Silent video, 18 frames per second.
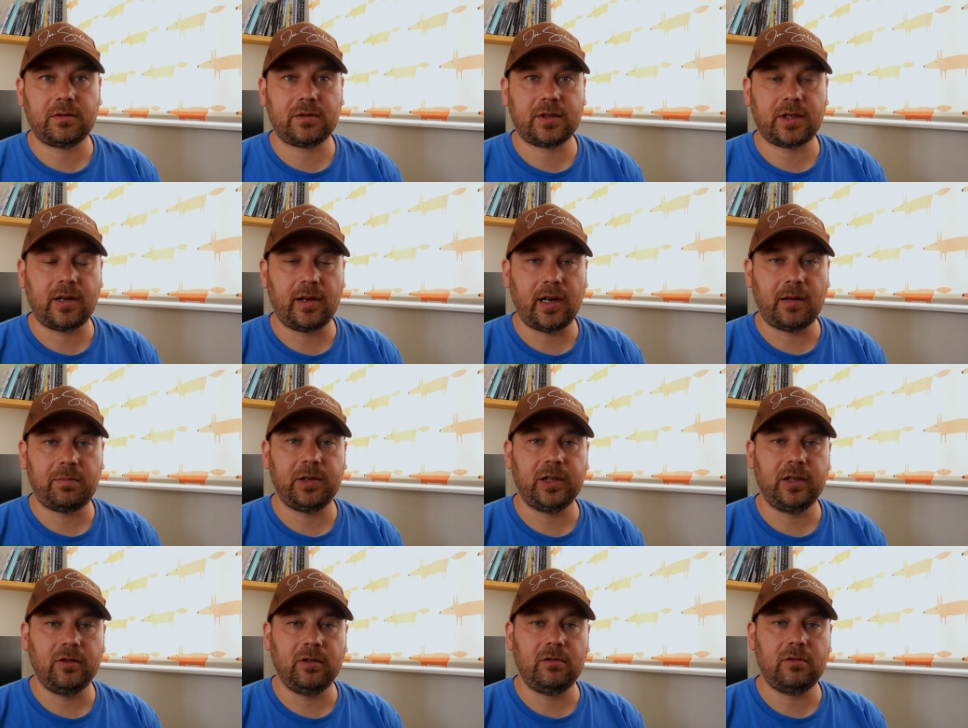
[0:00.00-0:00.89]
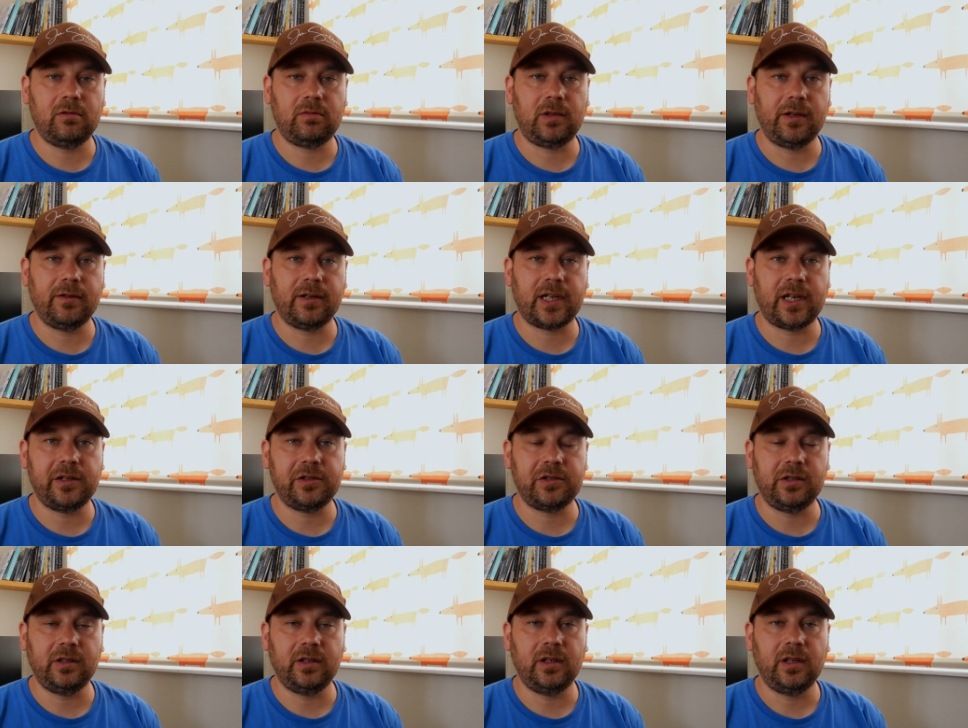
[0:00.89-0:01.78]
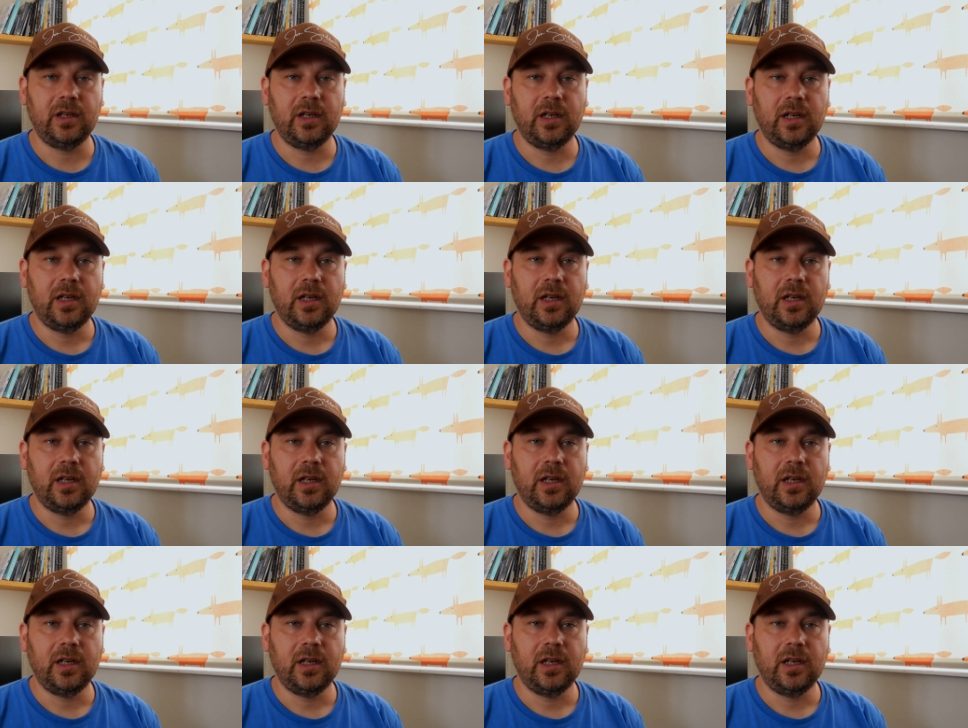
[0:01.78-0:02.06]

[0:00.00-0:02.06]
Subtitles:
turn up at your location